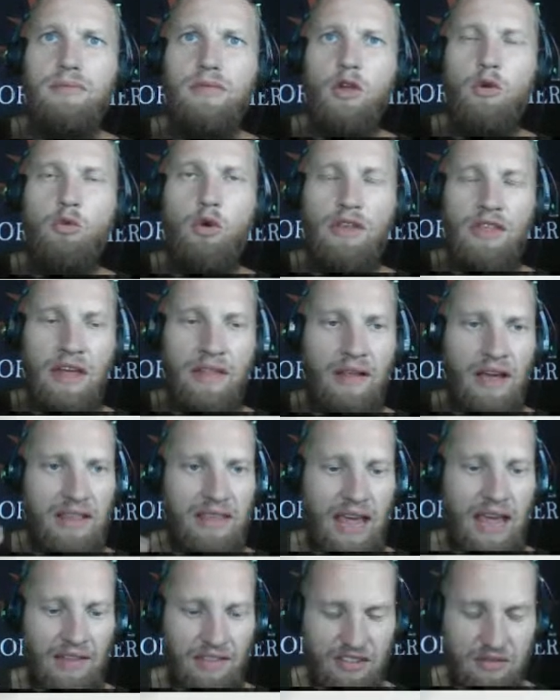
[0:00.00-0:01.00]
where then like
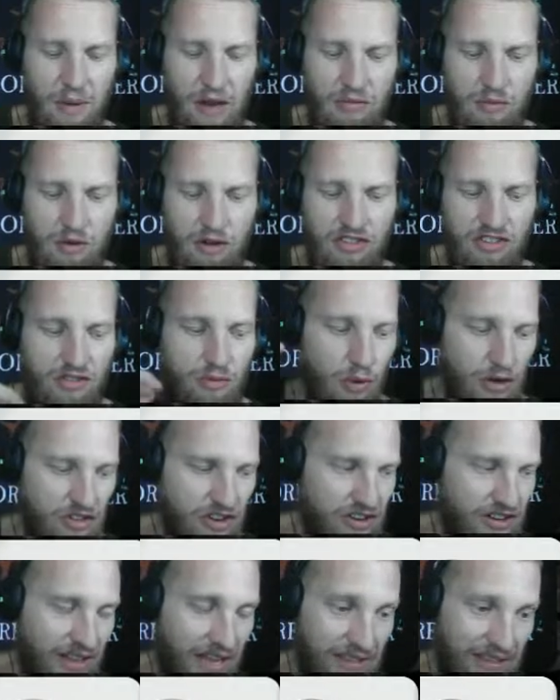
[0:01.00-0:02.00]
the Space Marines switch
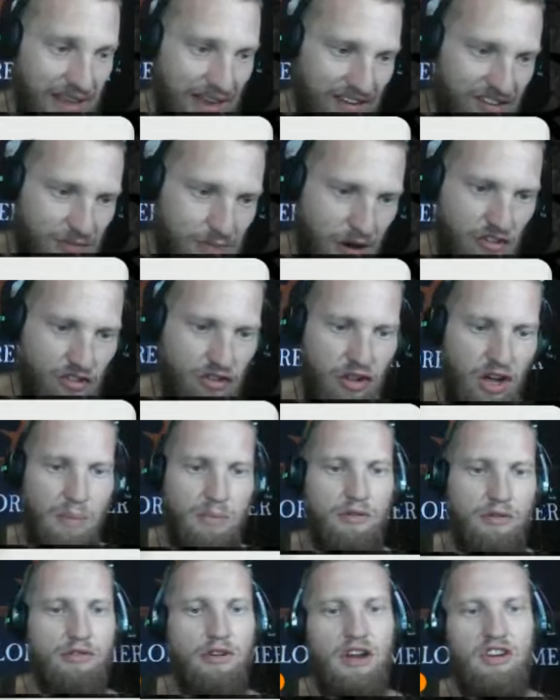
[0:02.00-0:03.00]
into like that special
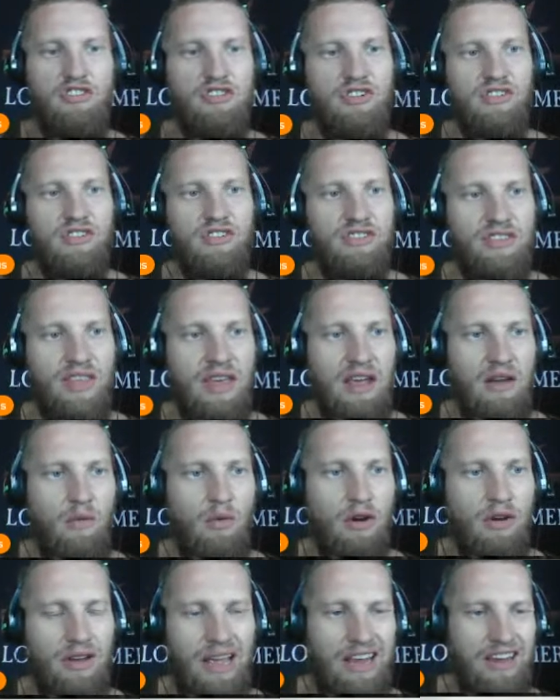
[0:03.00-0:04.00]
operations thing,
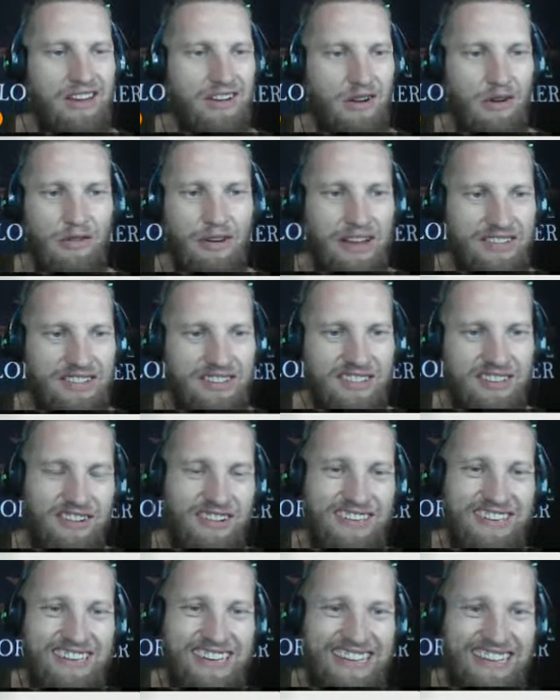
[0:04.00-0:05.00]
where you don't
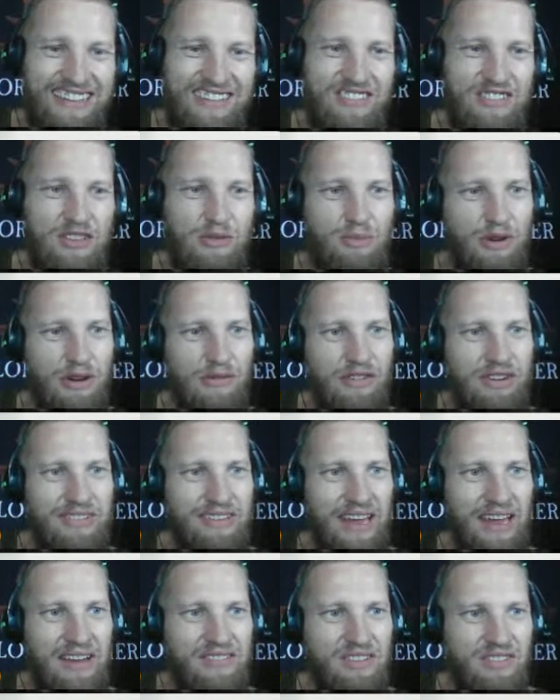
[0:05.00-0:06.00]
necessarily need the super heavy
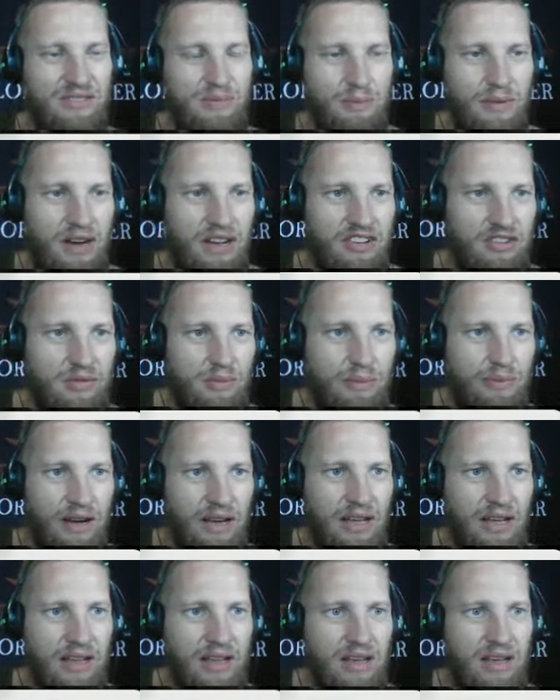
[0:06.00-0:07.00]
tanks as much,
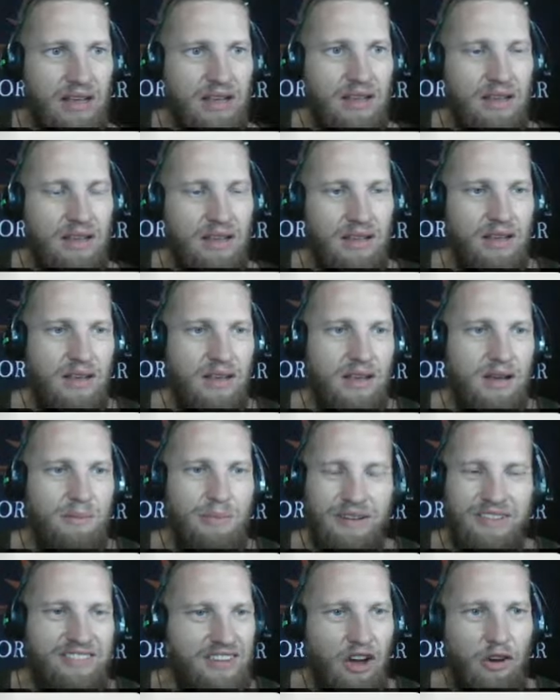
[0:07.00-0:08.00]
but
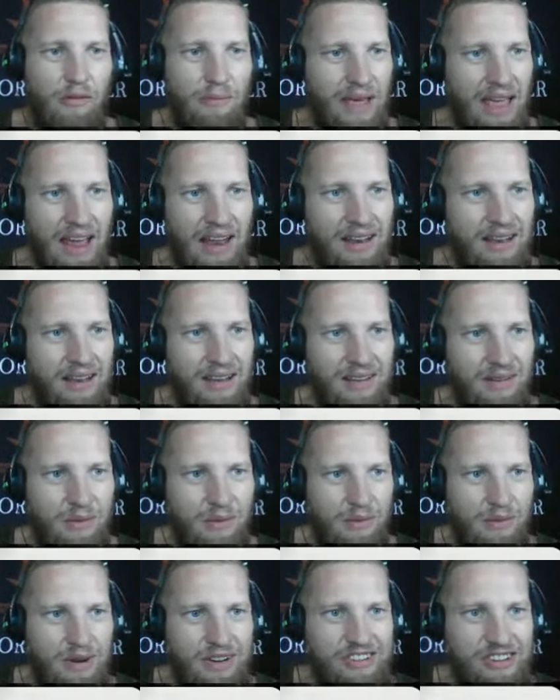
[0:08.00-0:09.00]
still, man,
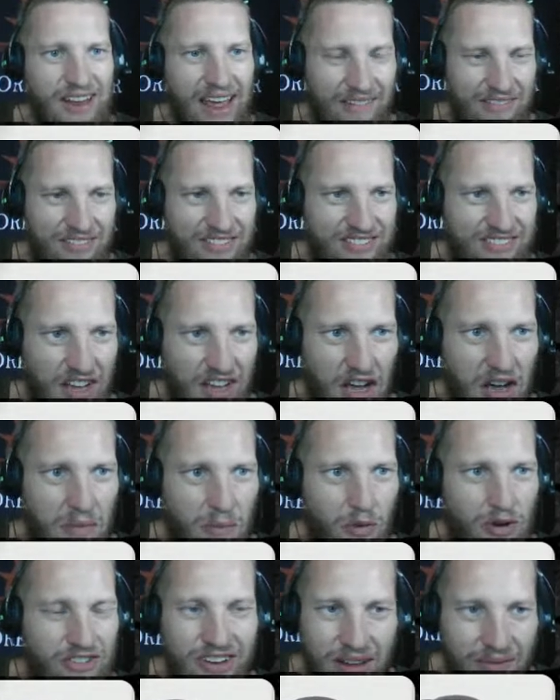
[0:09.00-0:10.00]
we should have some.
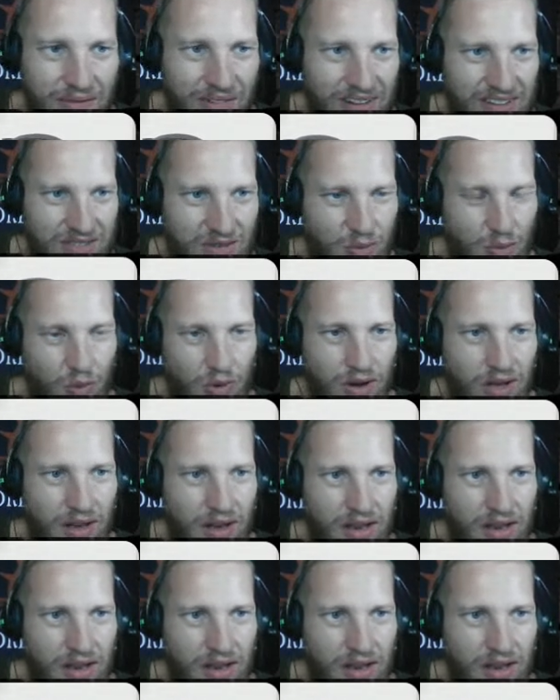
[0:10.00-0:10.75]
We should have at least one.